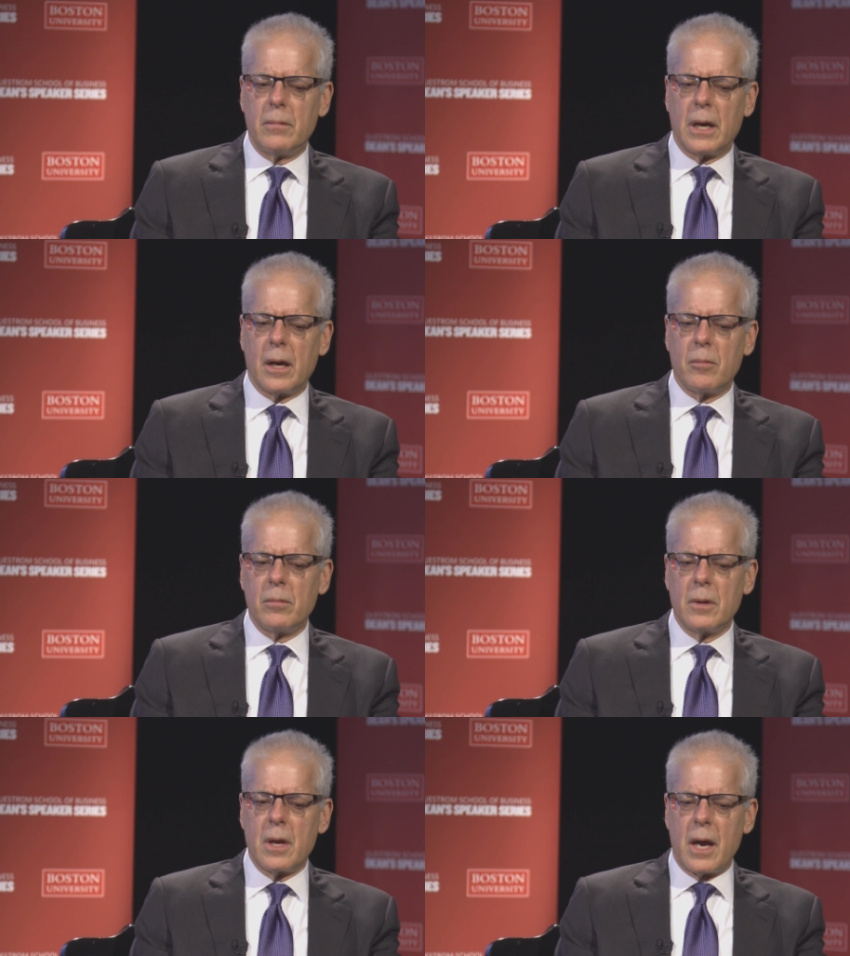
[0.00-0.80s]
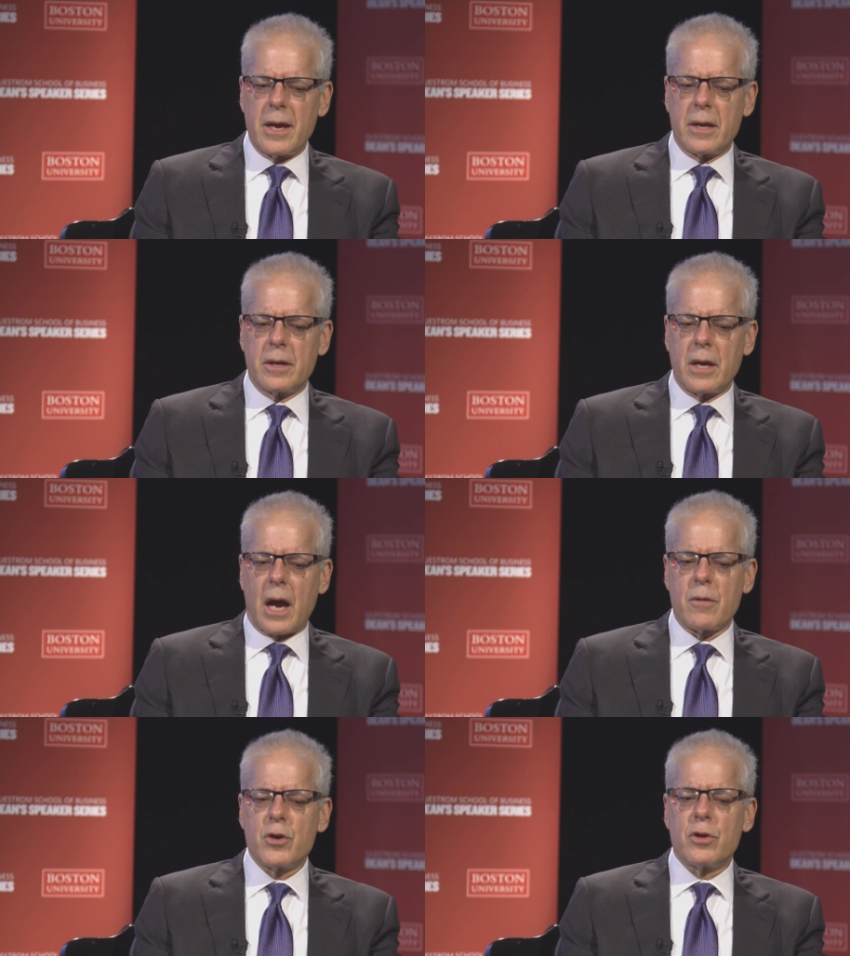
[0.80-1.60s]
uh,
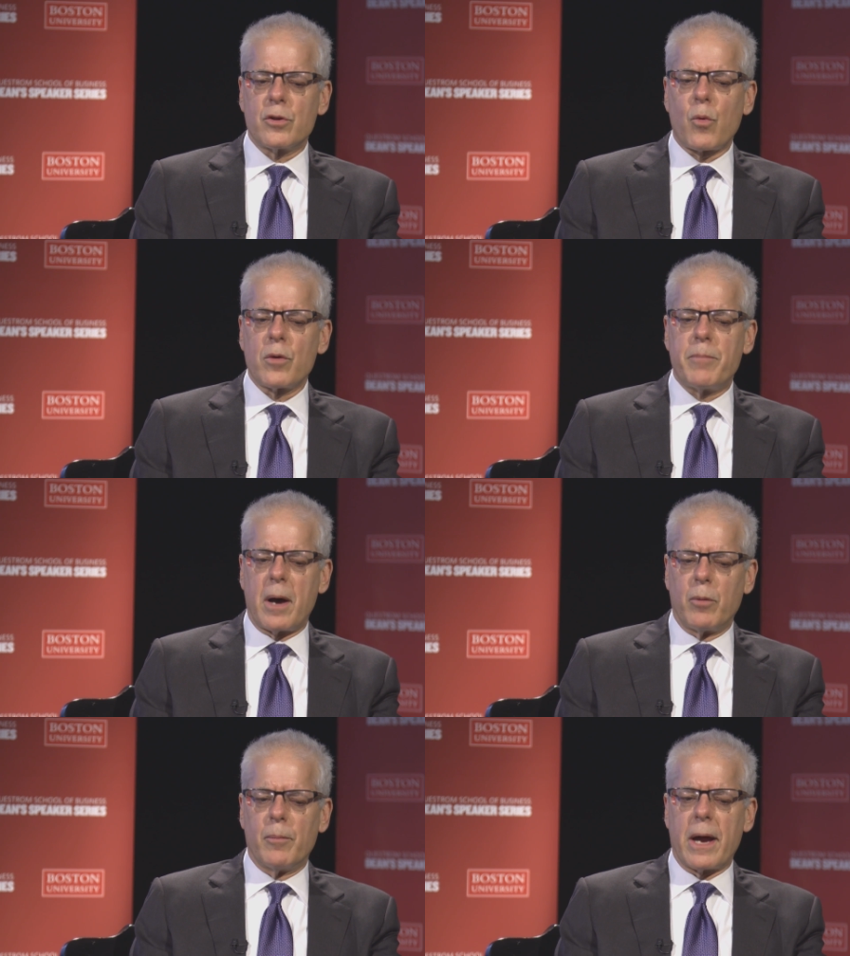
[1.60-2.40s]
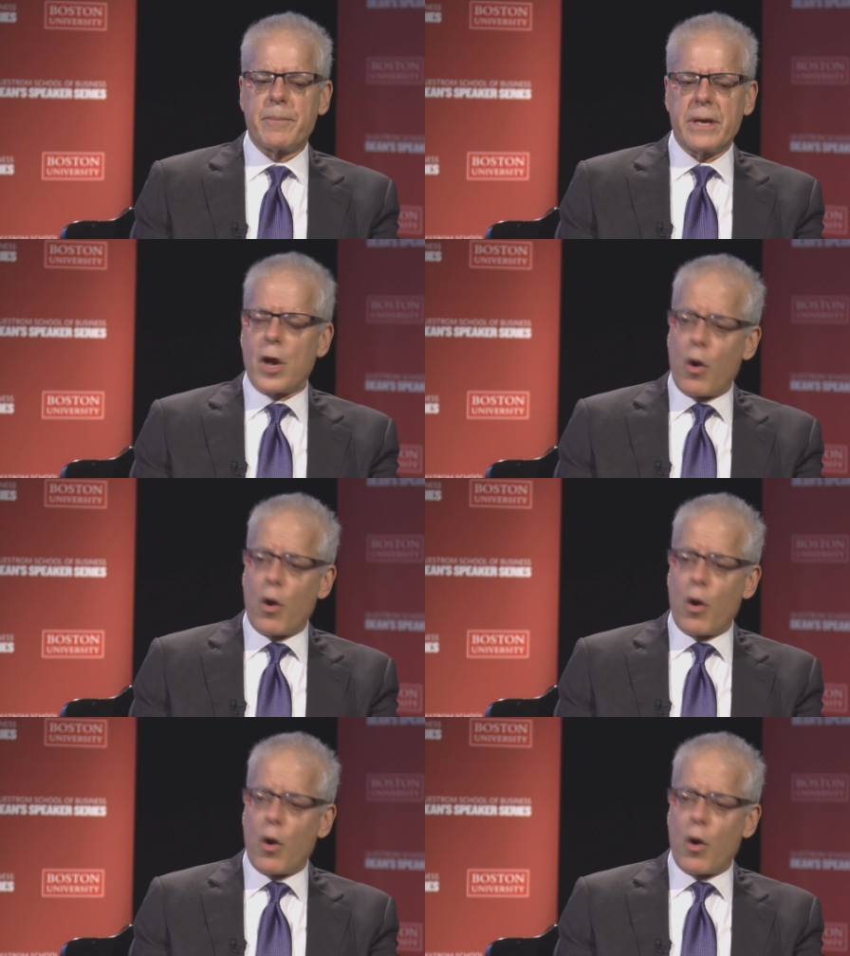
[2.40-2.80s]
the word bubble might be an